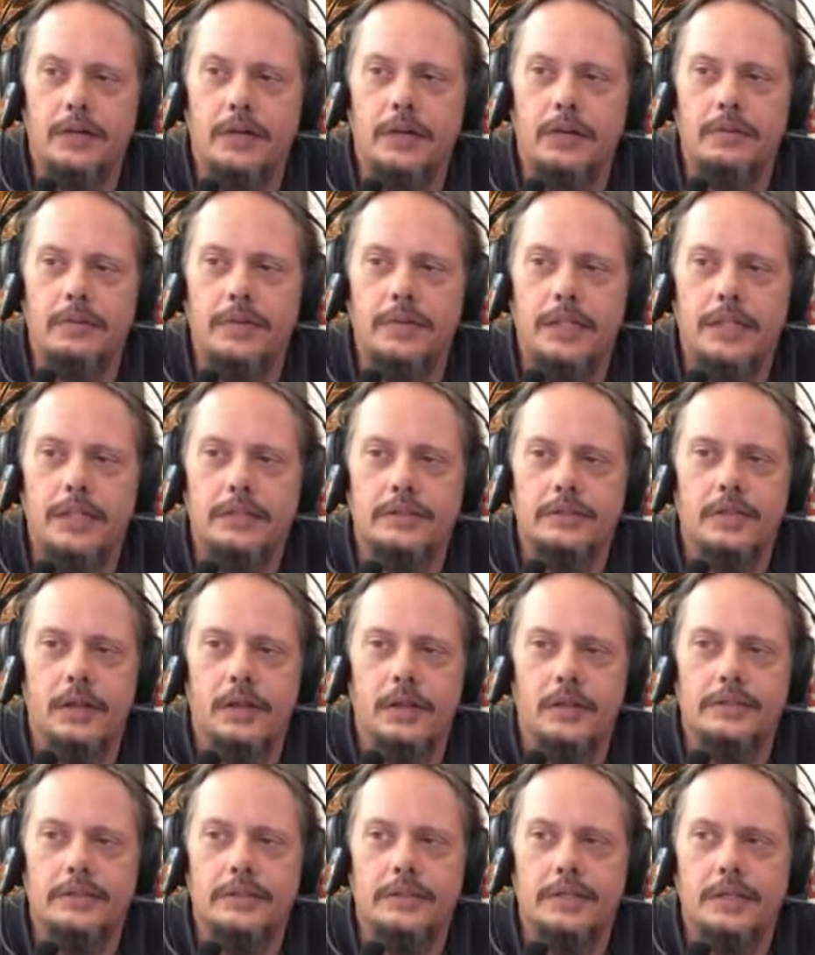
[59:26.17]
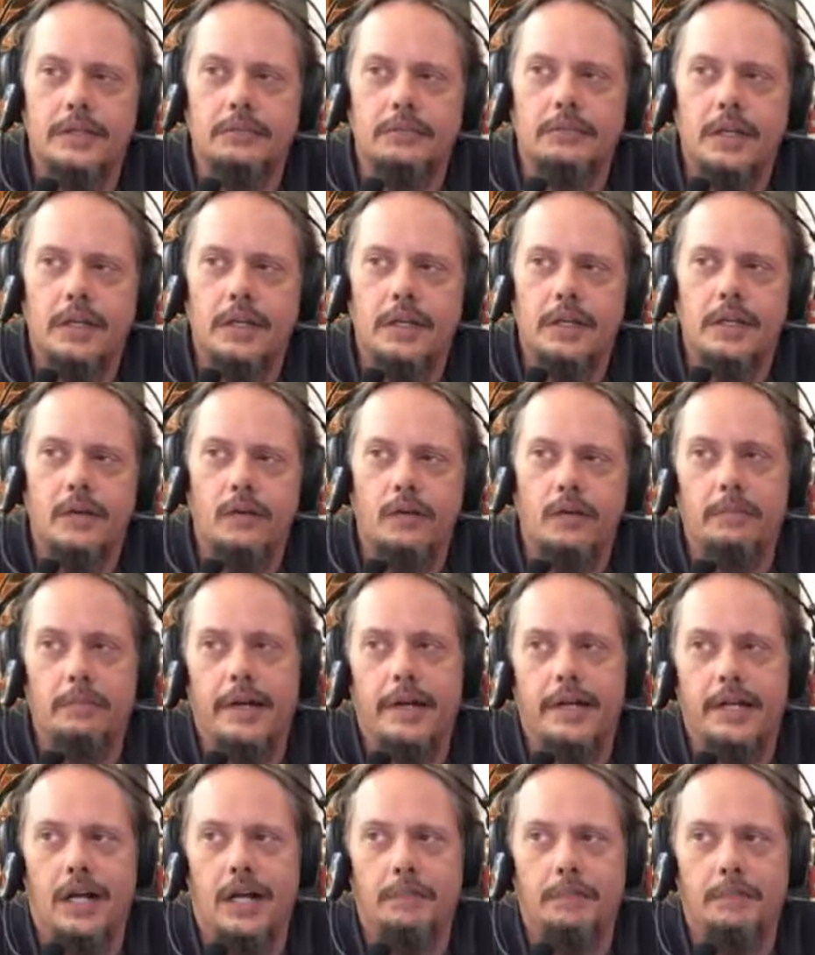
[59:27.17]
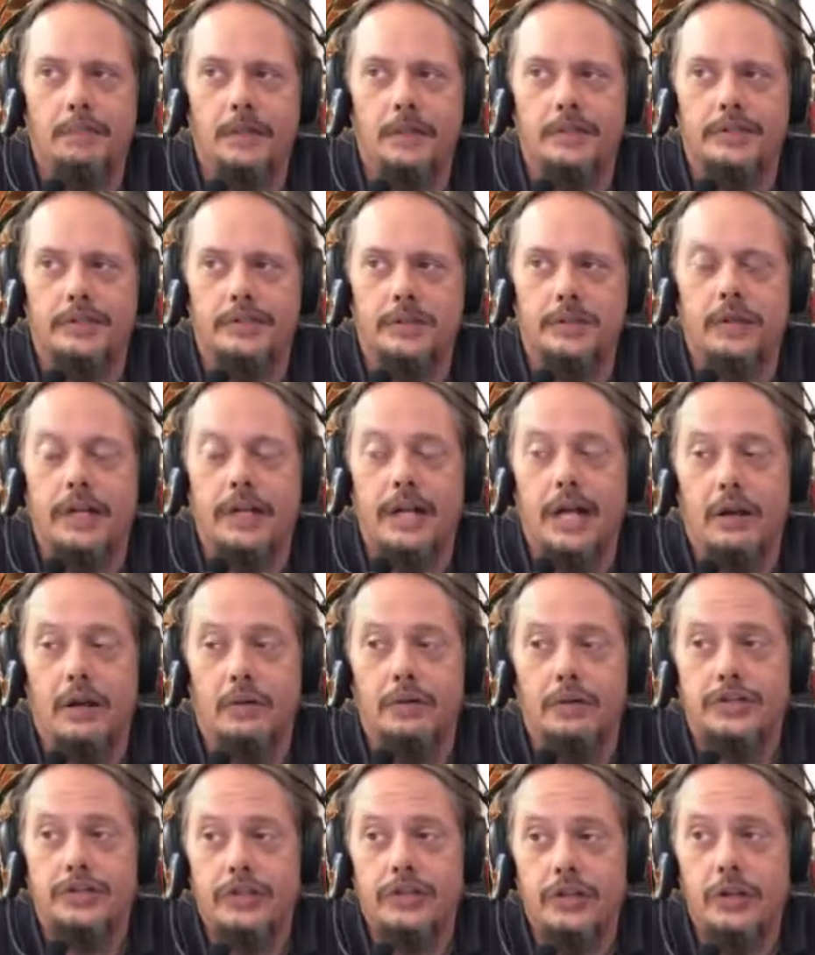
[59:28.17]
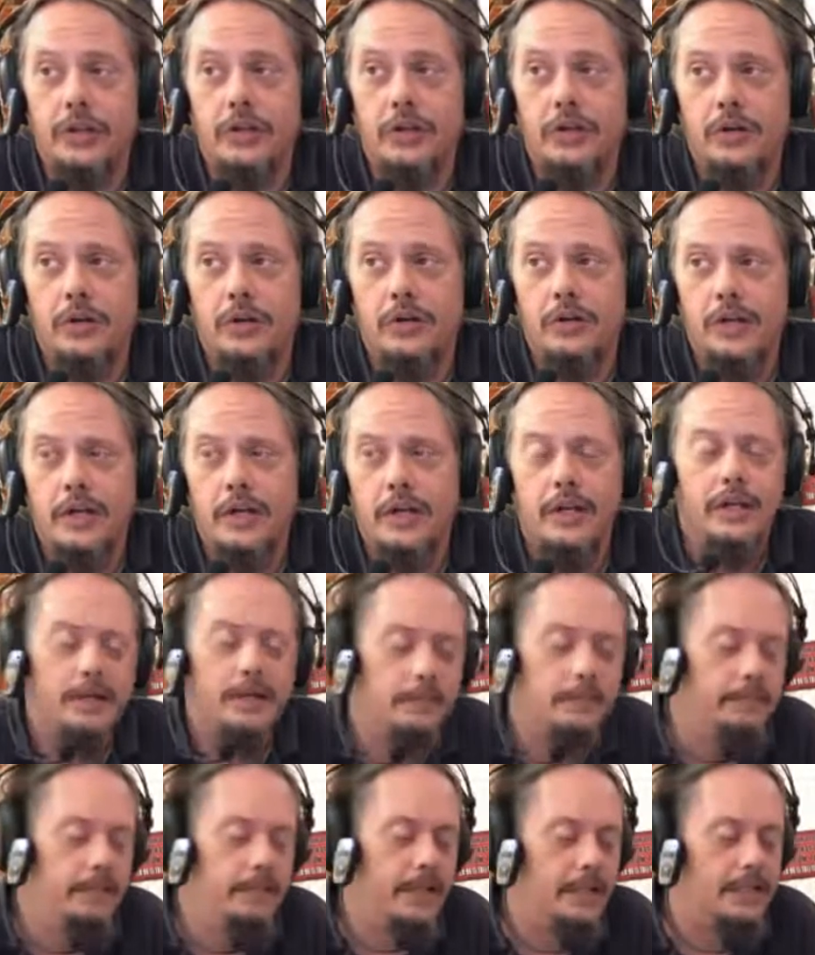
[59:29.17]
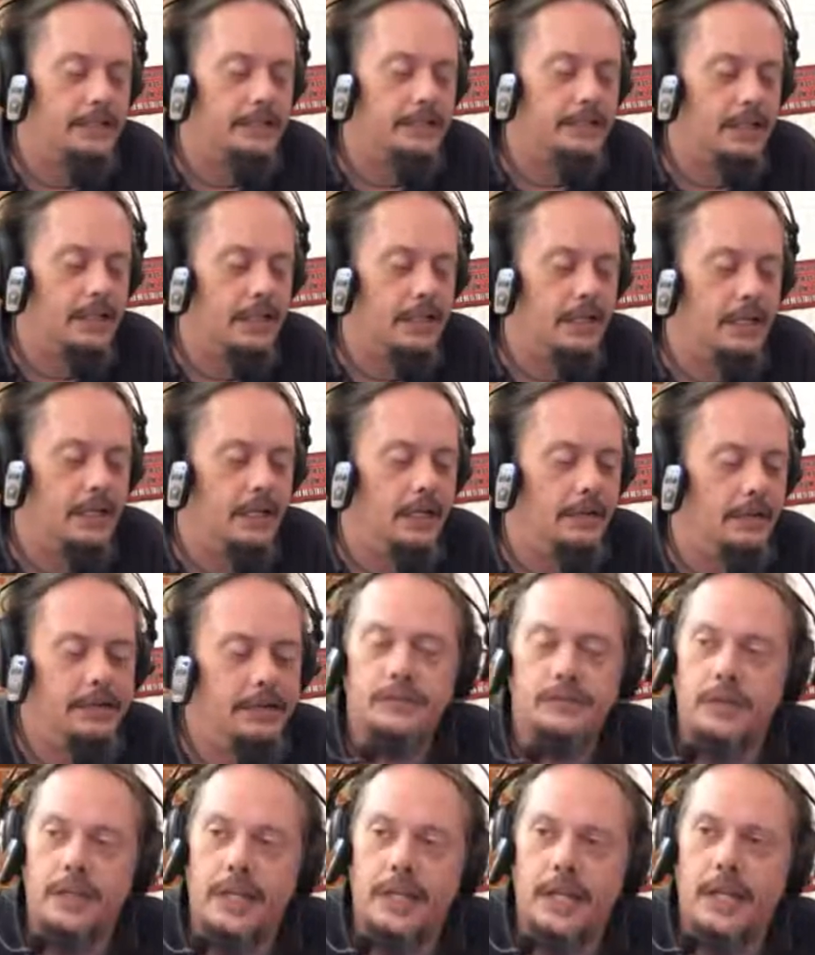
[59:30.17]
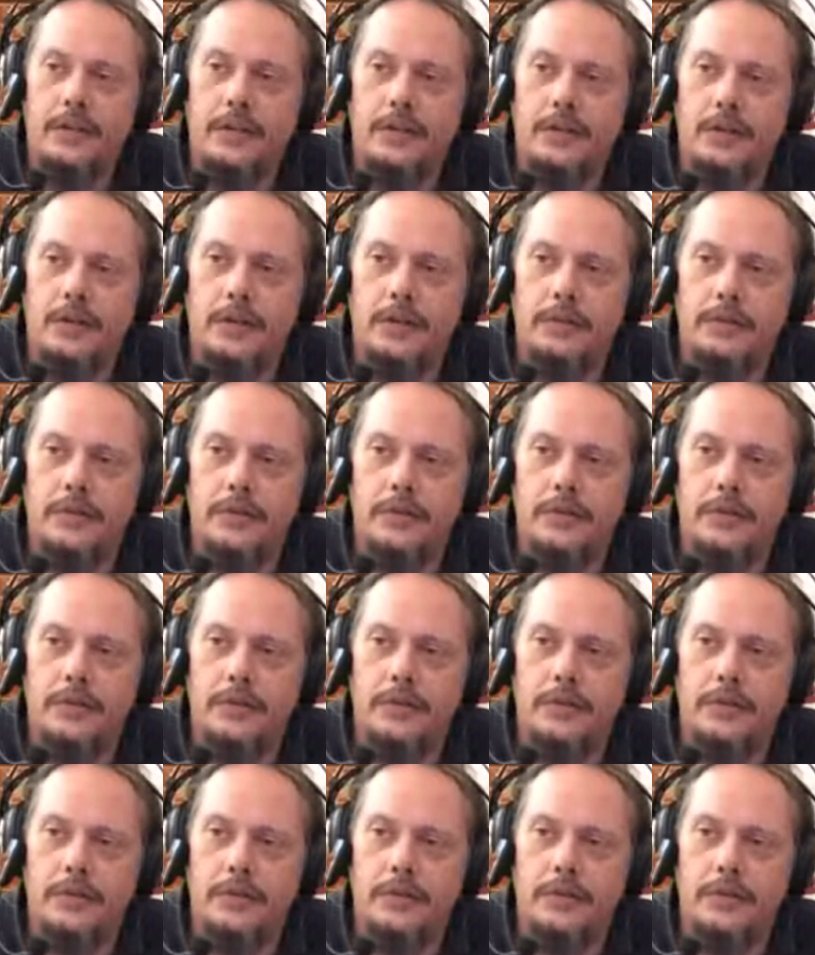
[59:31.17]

Army, talk to them. We may not be able to do an hour show, but that's okay though.